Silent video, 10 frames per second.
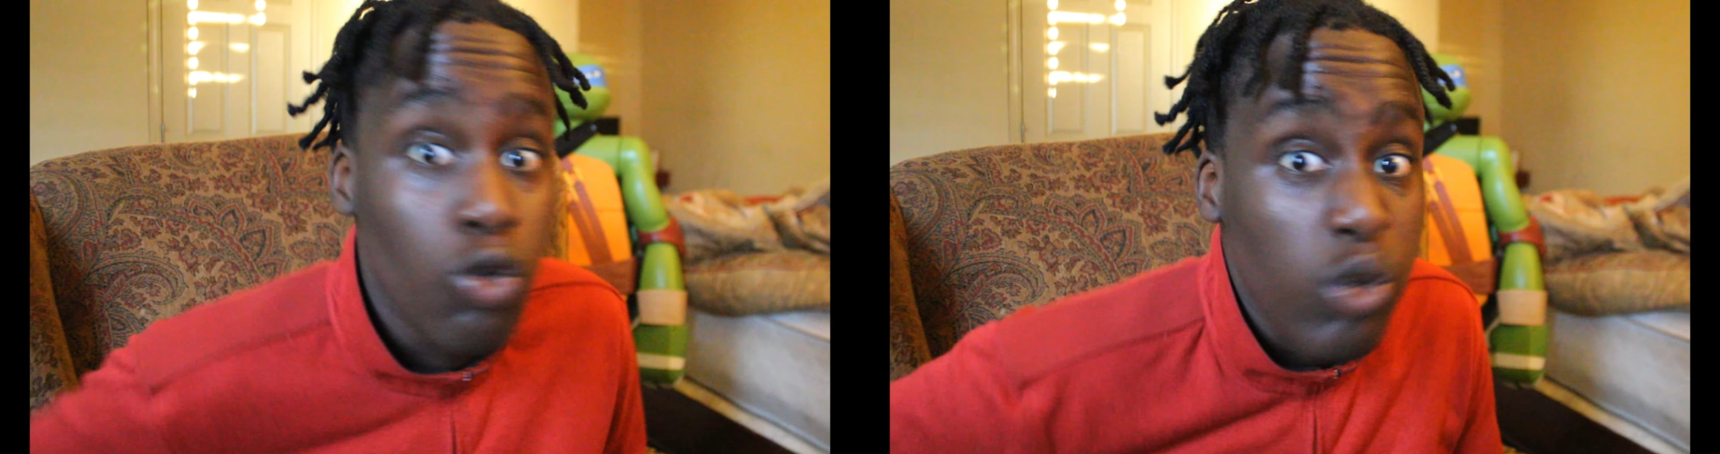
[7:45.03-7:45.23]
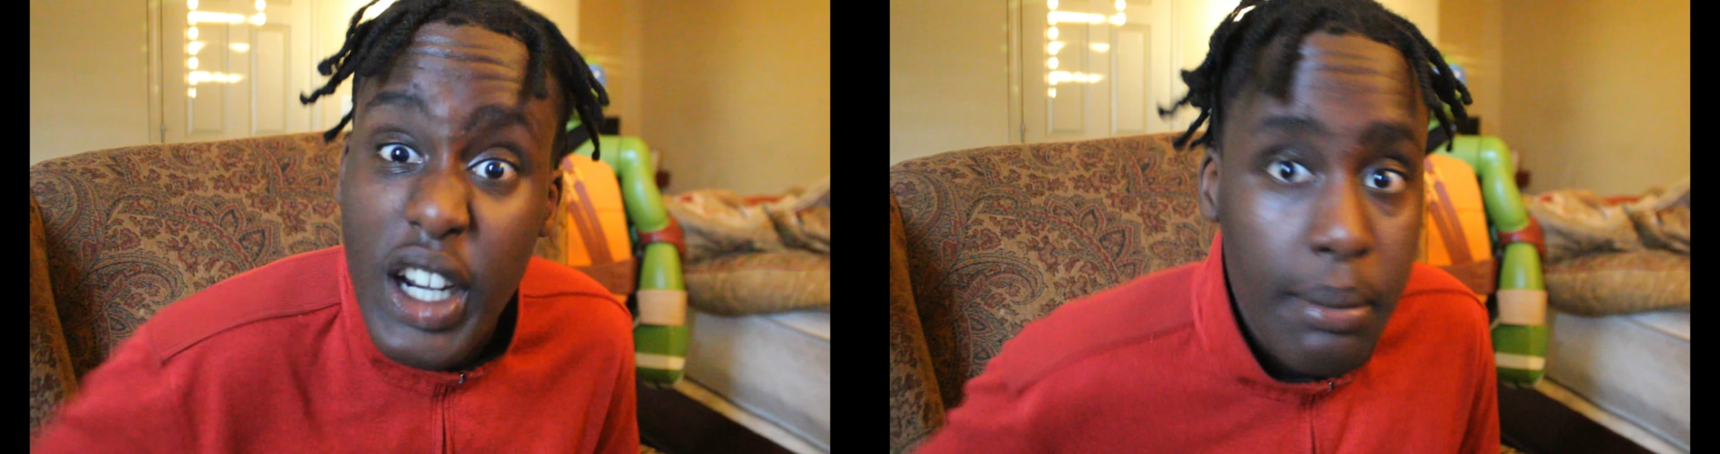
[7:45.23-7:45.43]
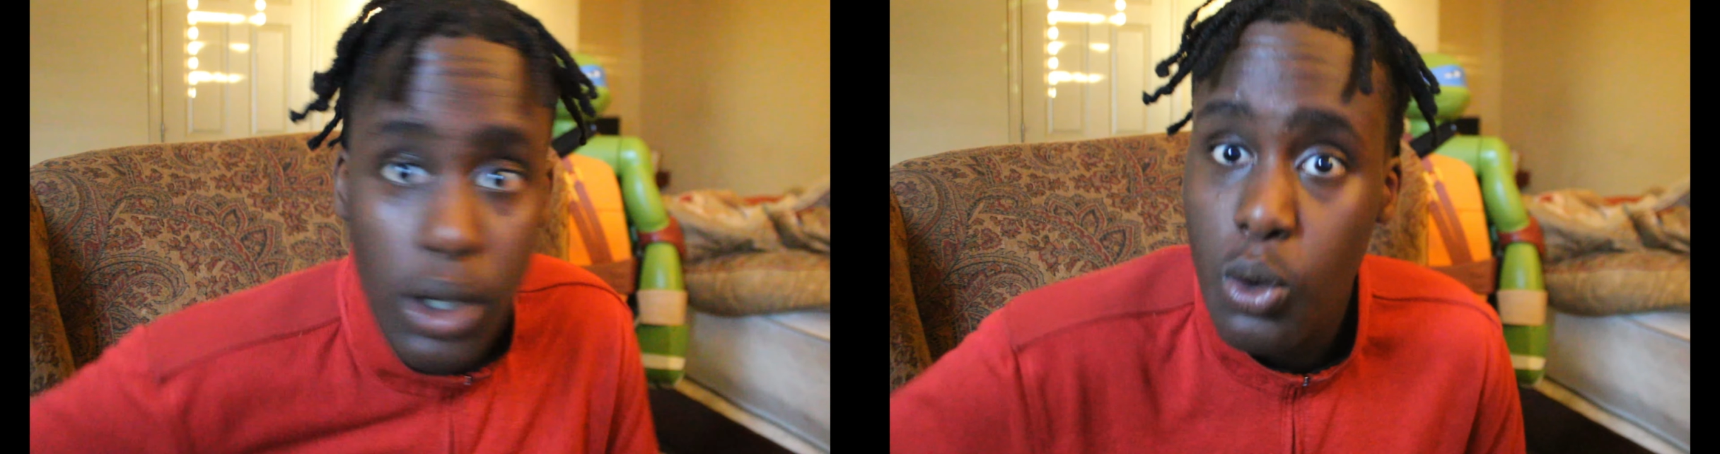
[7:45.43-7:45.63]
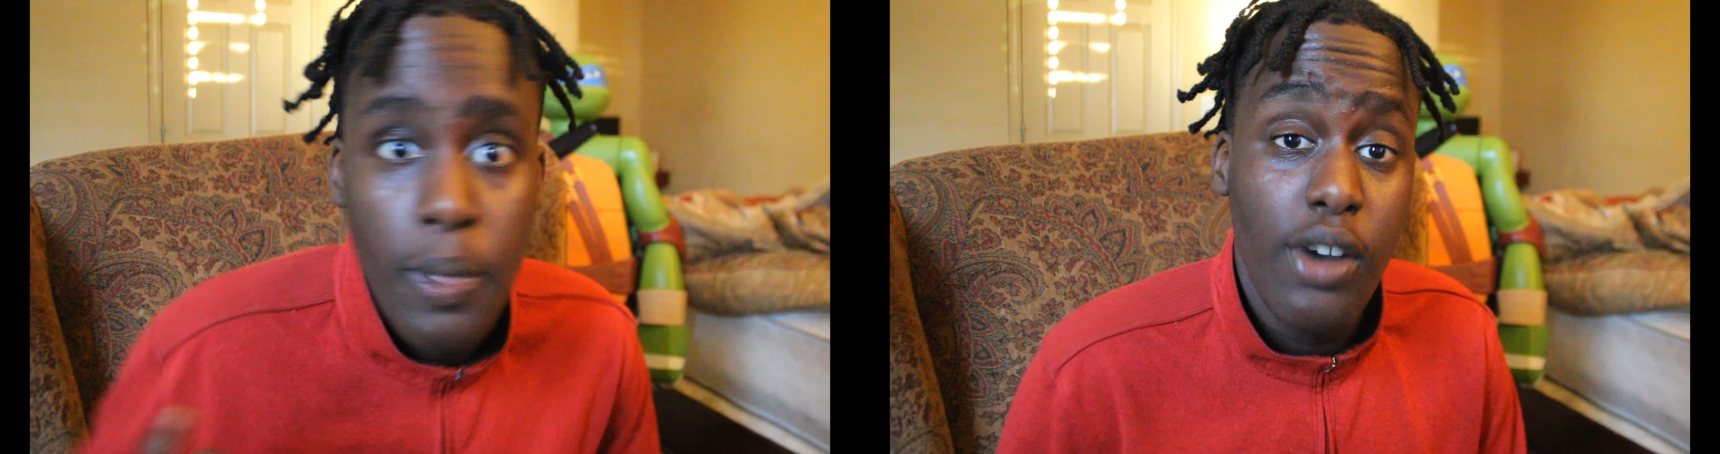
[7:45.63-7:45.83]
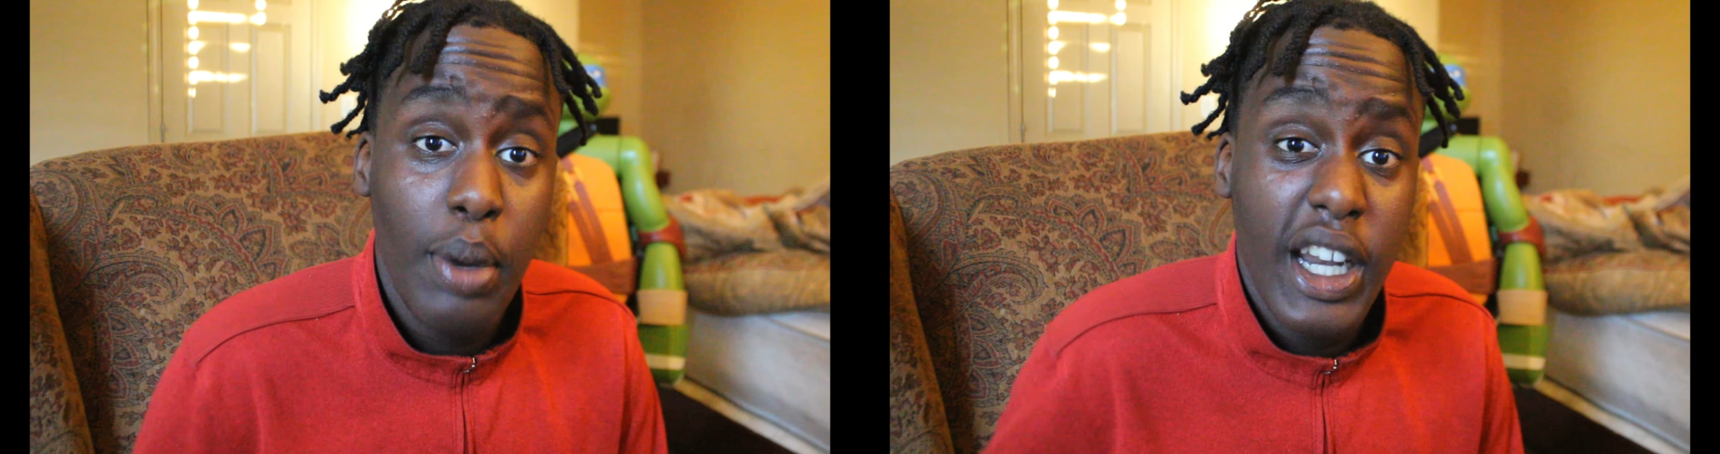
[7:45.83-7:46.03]
Running, bro.
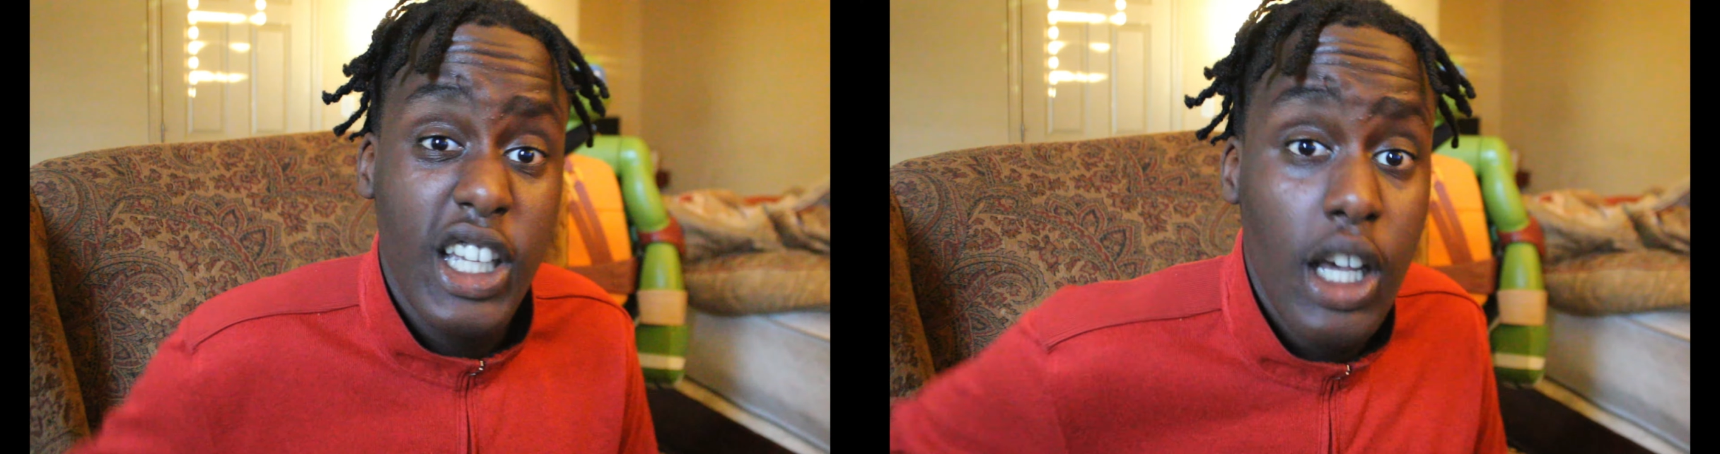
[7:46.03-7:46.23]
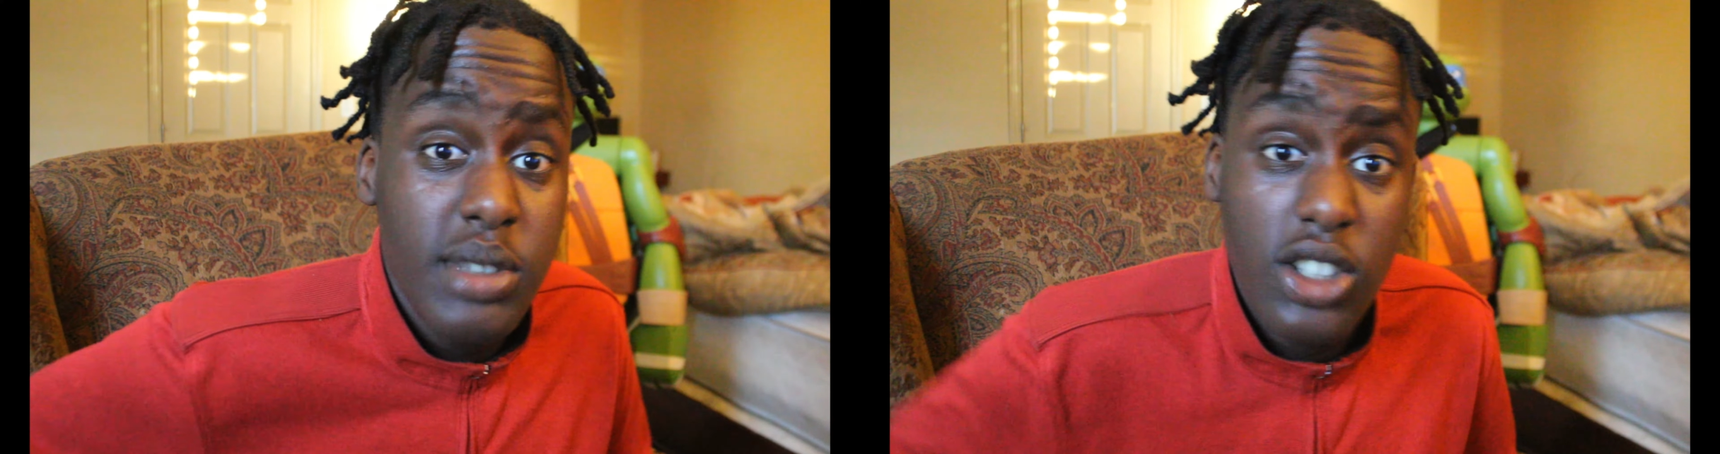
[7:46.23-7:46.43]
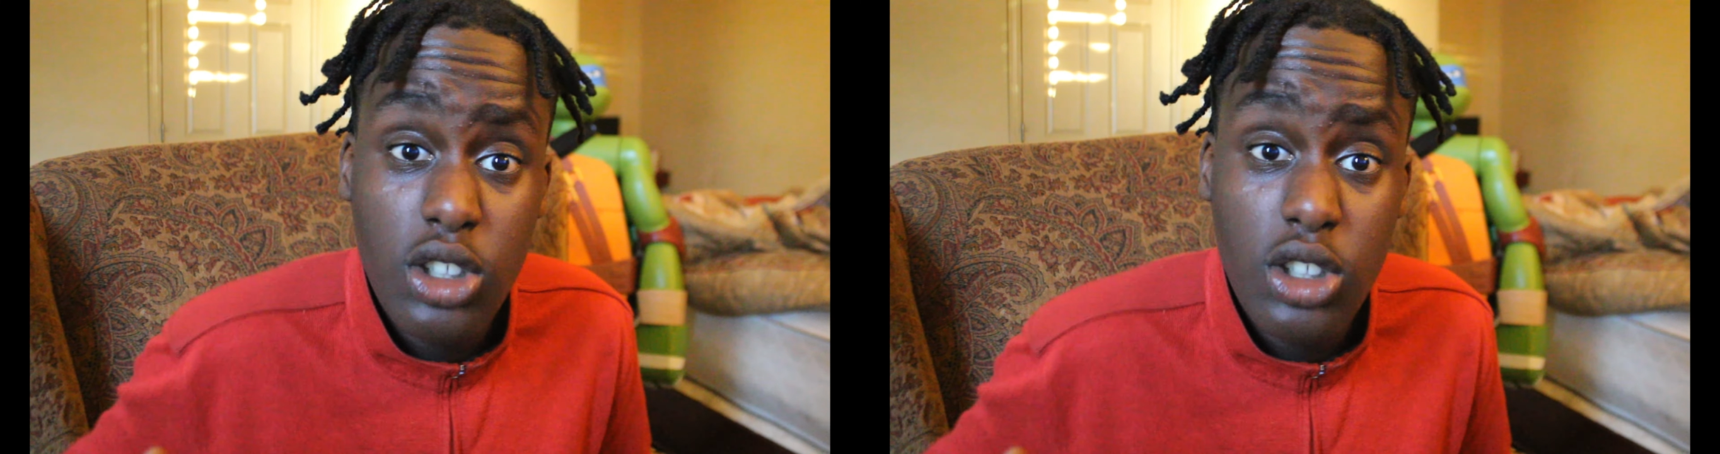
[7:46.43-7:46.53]
Everybody comes out